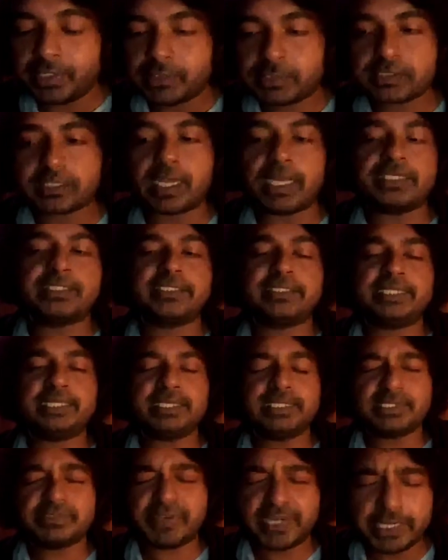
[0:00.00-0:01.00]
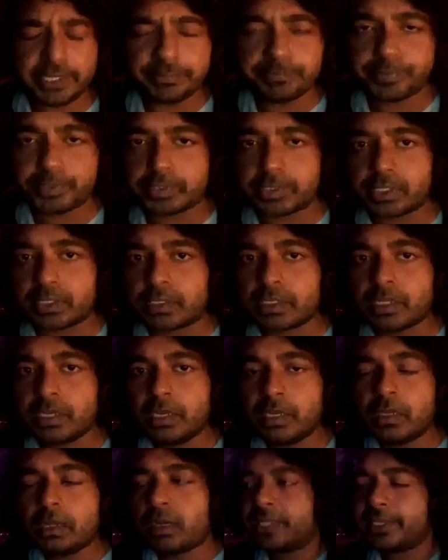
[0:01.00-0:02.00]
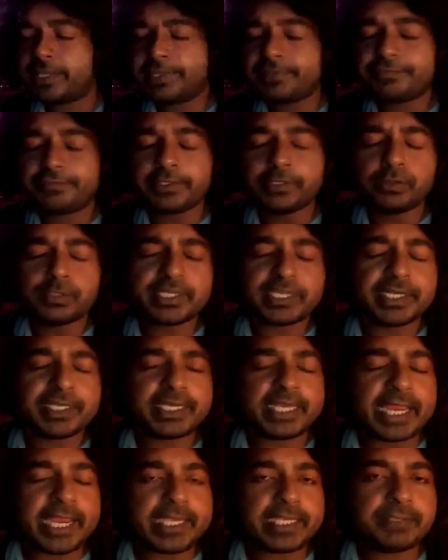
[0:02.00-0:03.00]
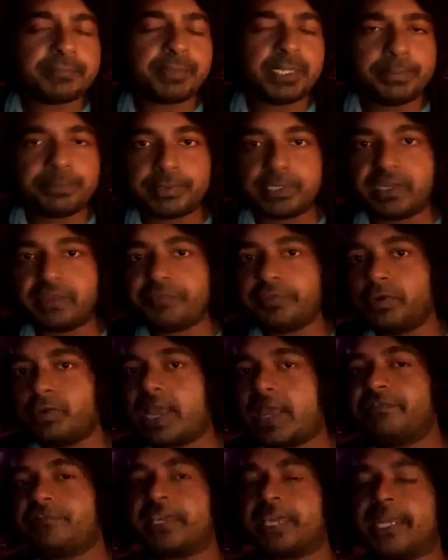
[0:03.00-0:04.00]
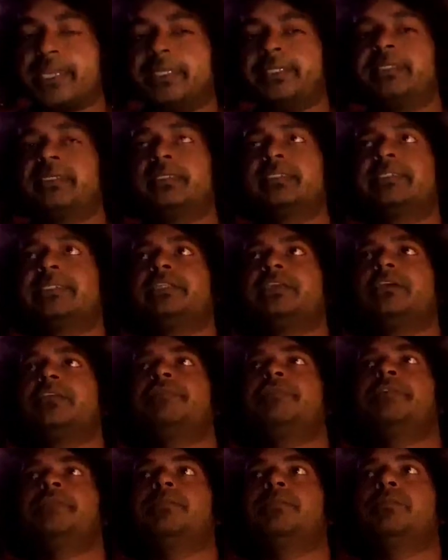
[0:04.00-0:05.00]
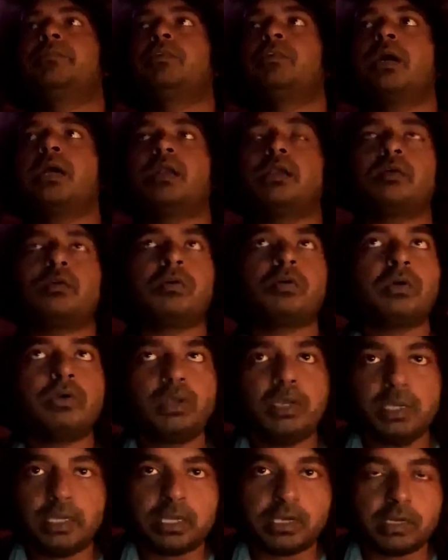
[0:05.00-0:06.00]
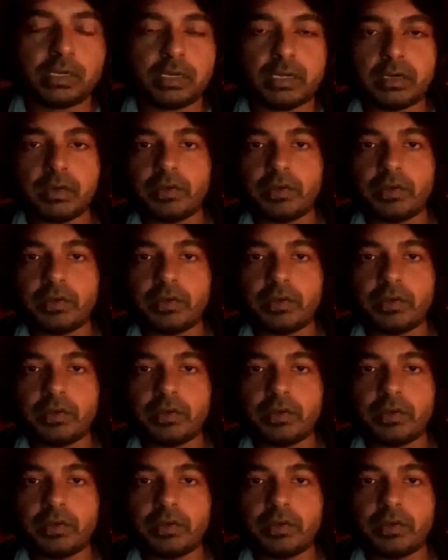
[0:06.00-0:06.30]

So casting is very important. If you can get people, if you have characters in your film who are older,